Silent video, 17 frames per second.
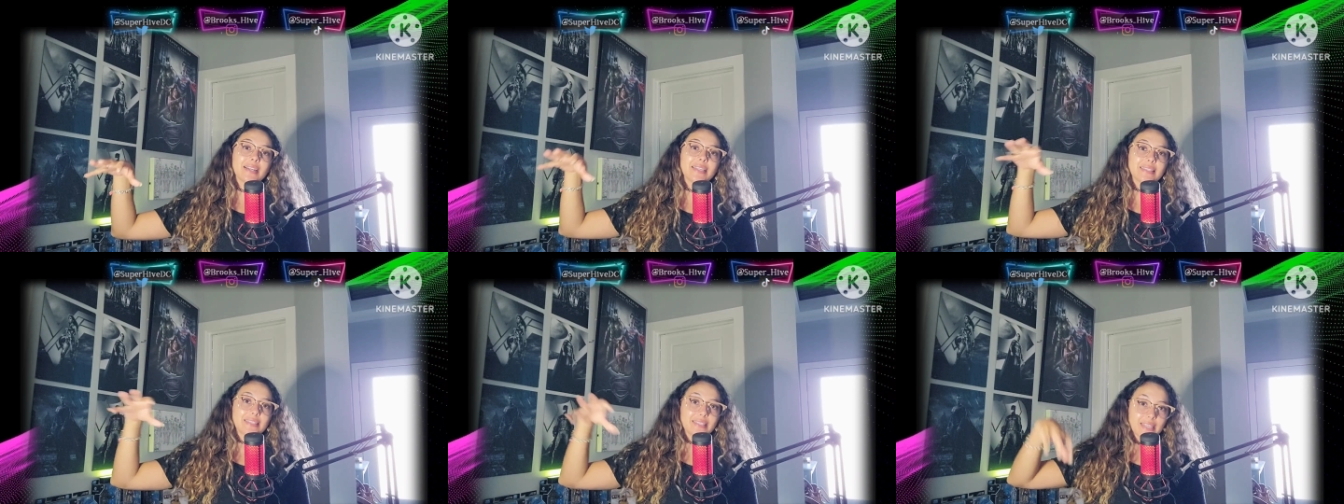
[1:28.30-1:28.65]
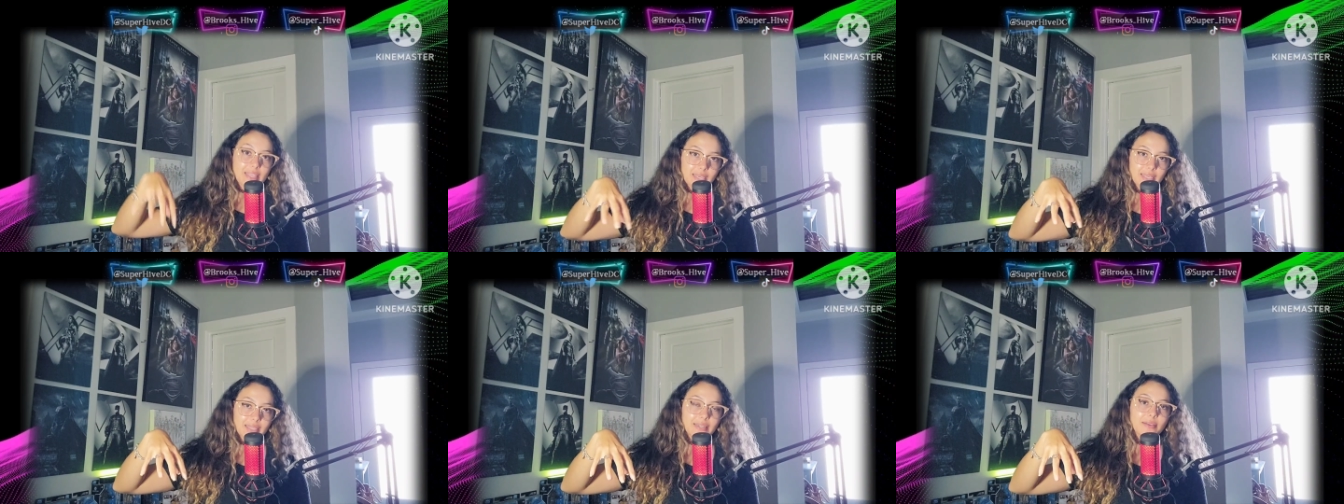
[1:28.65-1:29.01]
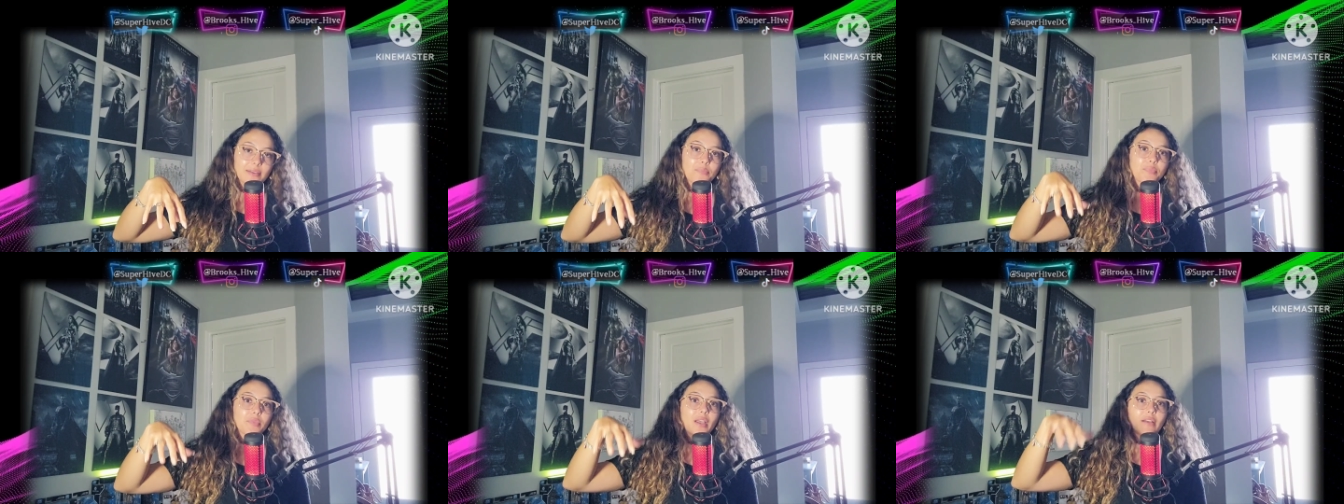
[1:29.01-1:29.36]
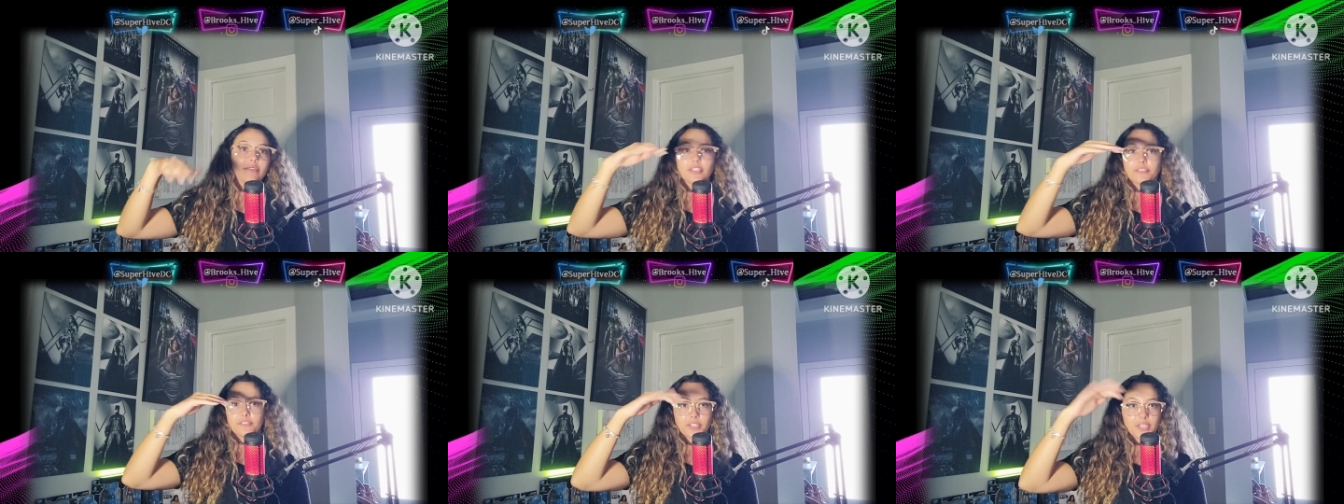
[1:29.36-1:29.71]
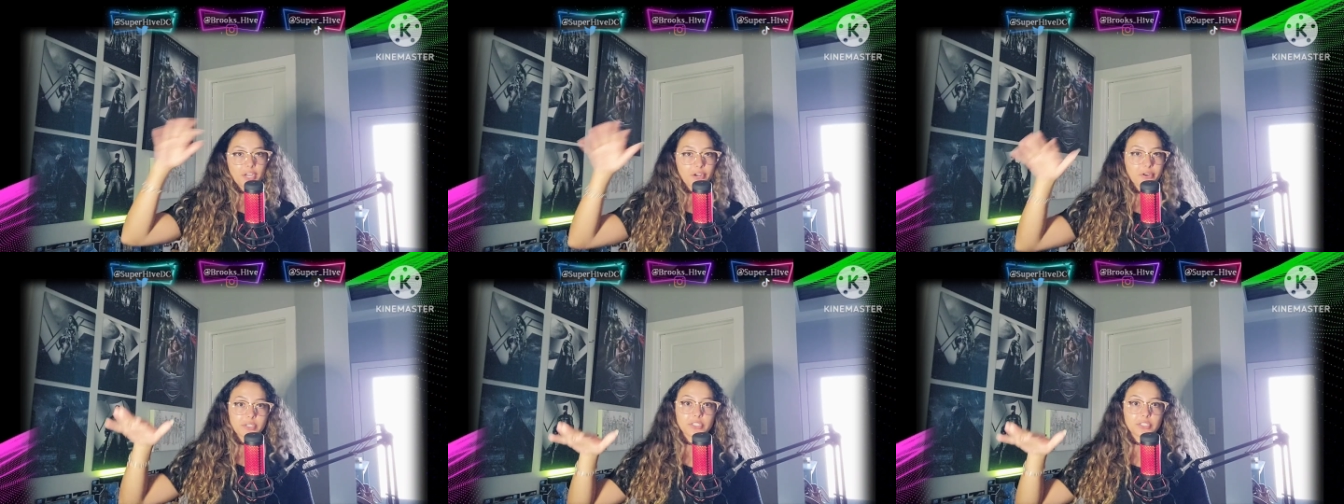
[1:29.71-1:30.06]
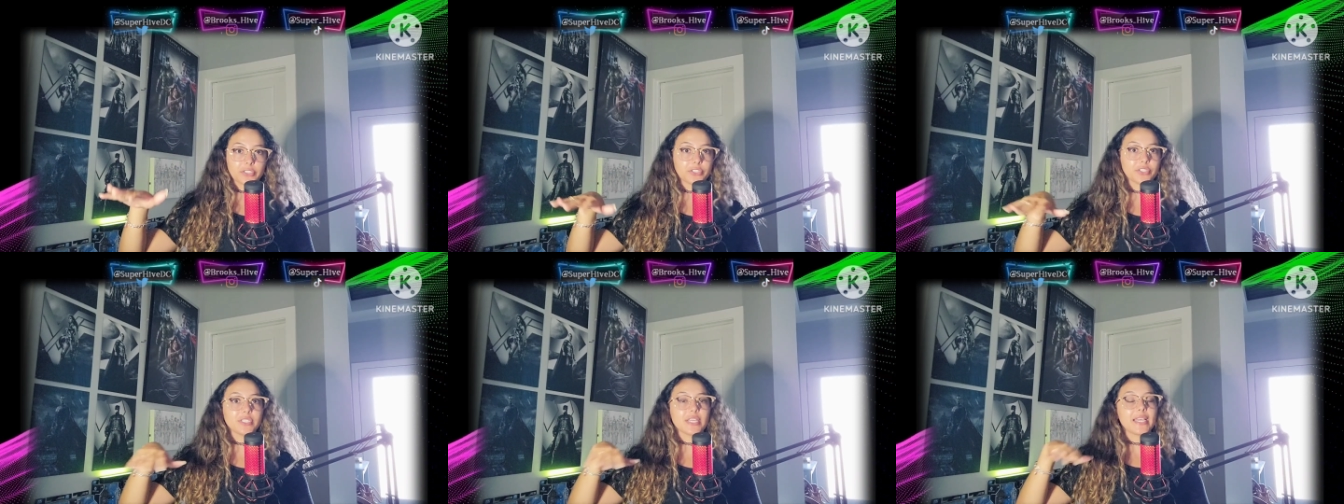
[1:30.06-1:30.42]
seen of different
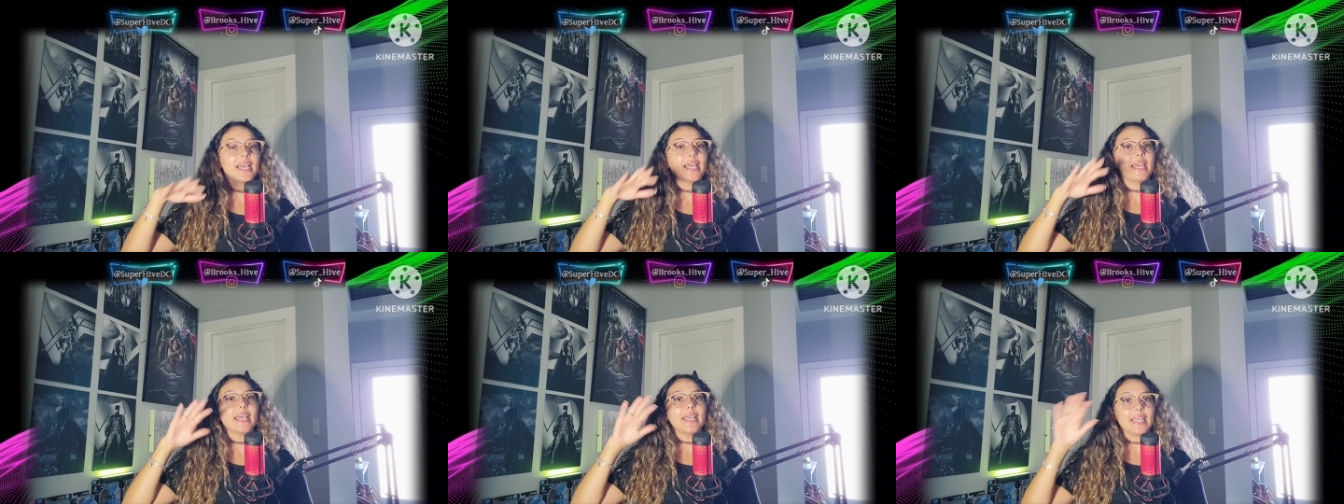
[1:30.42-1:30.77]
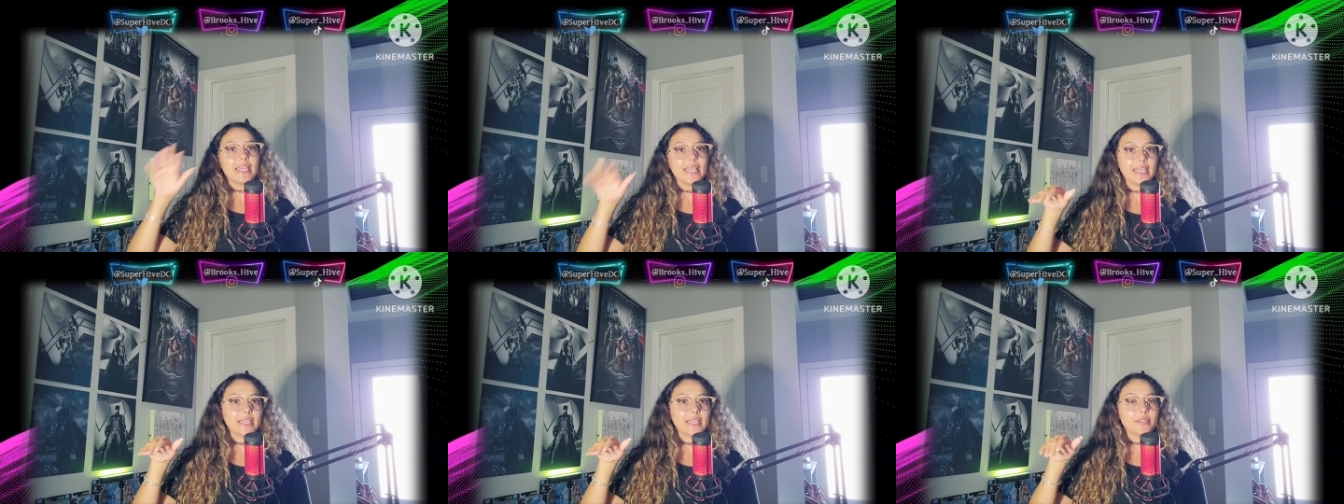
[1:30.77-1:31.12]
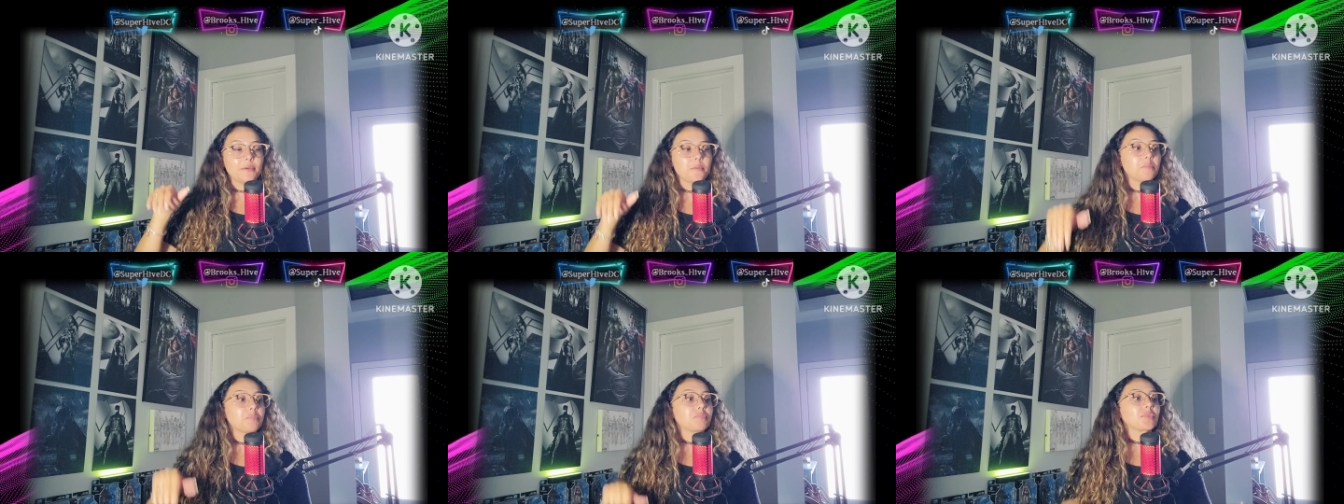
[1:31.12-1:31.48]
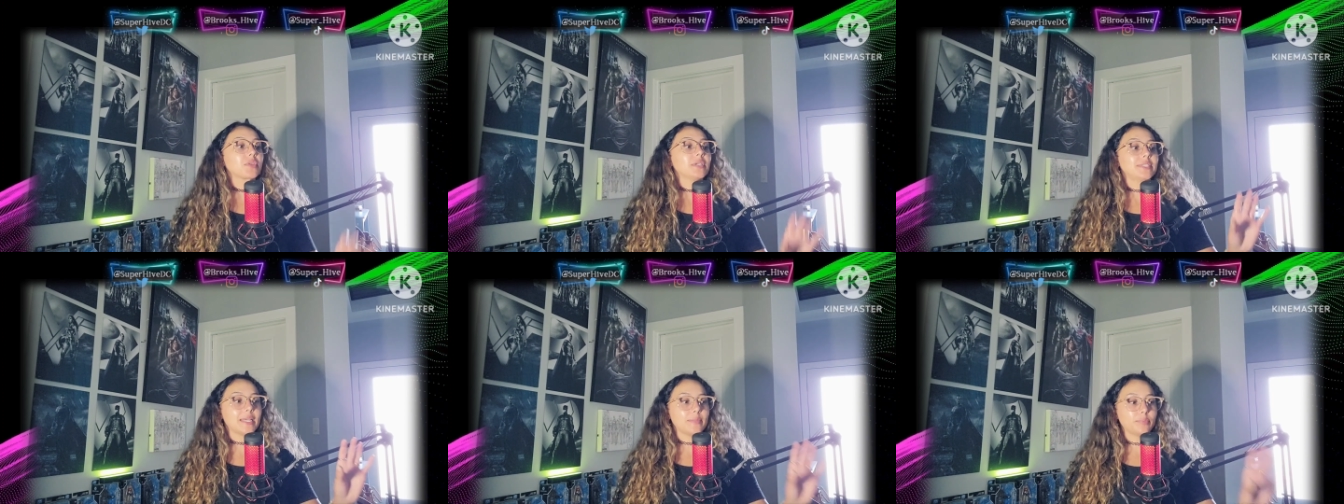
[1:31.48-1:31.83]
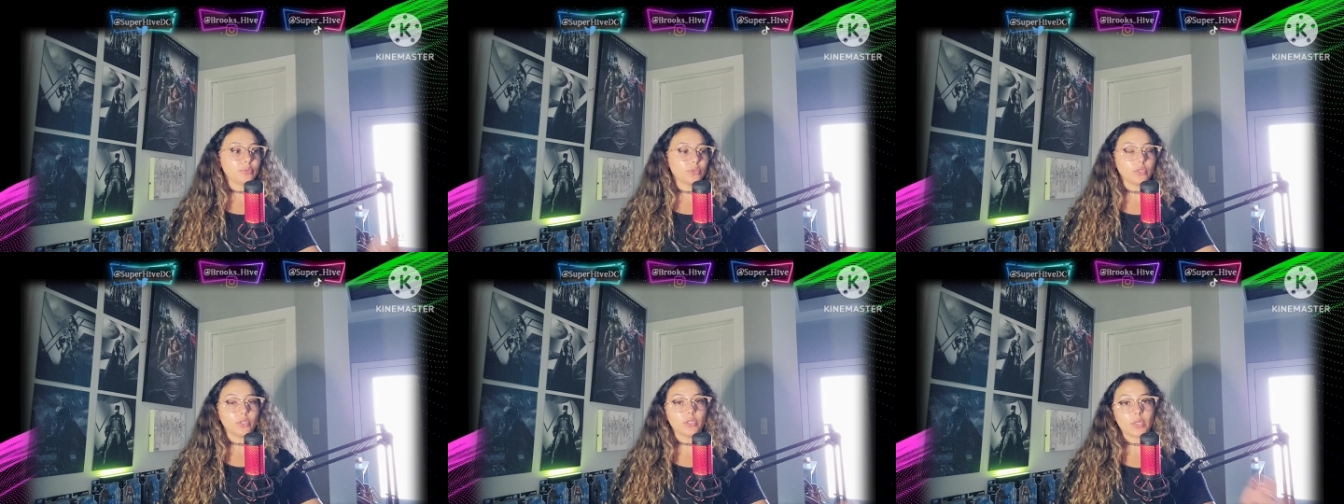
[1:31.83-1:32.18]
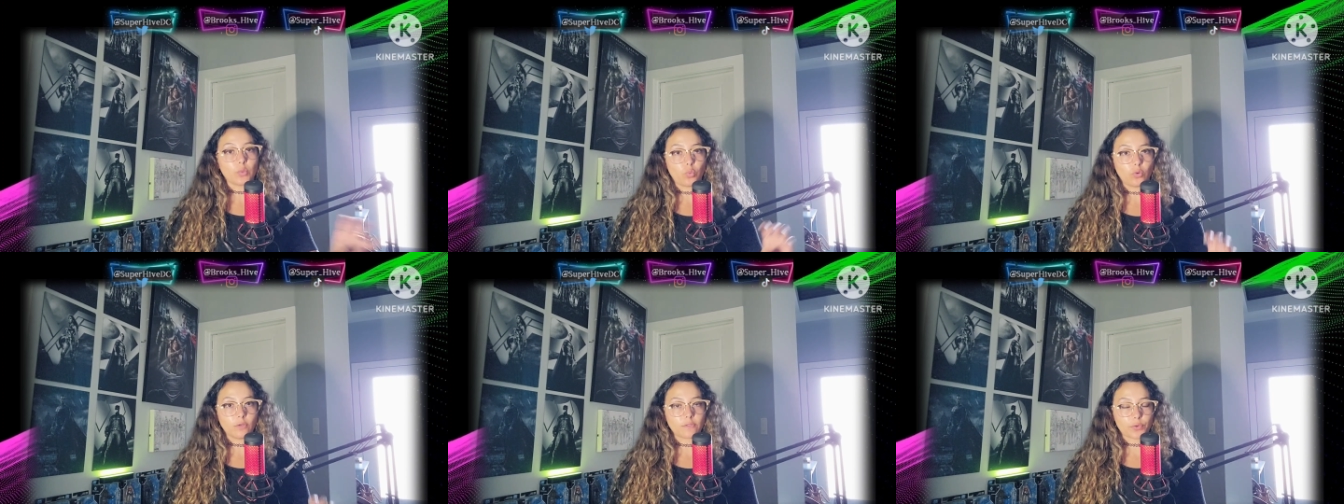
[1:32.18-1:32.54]
characters in Deadpool
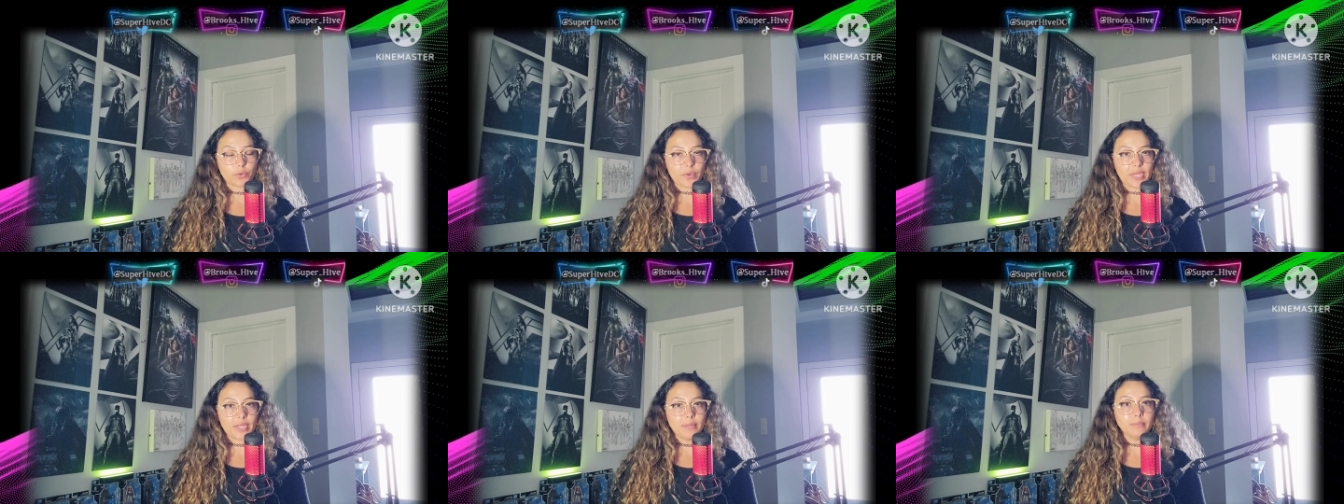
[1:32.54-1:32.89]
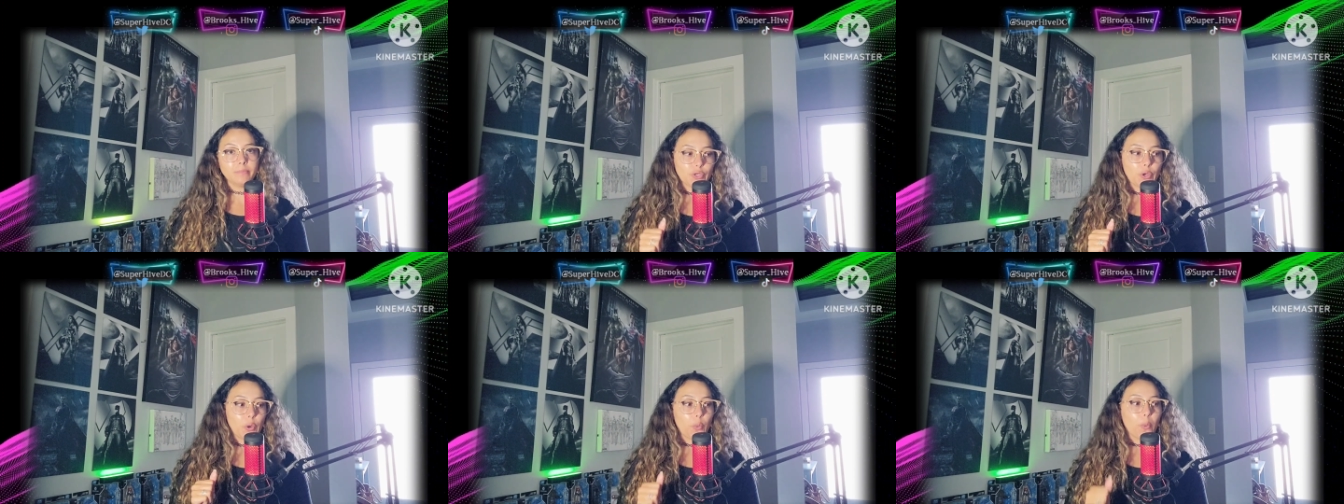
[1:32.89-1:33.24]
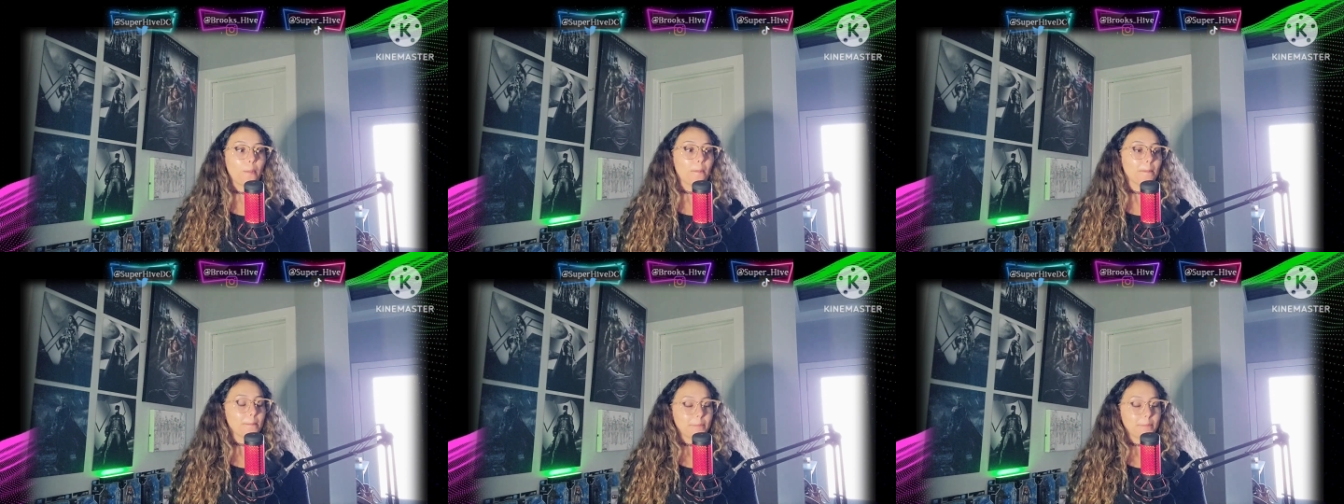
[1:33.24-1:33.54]
and Wolverine. So